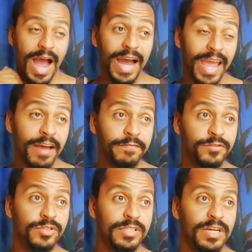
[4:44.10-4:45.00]
I have
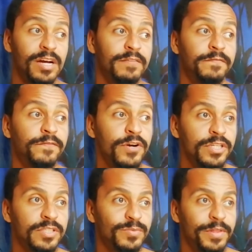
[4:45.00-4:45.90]
to start
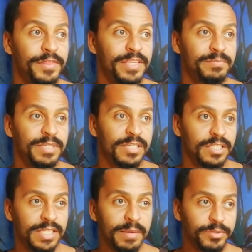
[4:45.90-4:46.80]
first with these
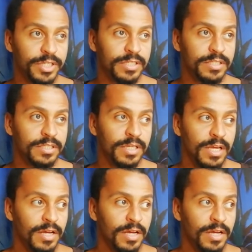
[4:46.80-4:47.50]
misconceptions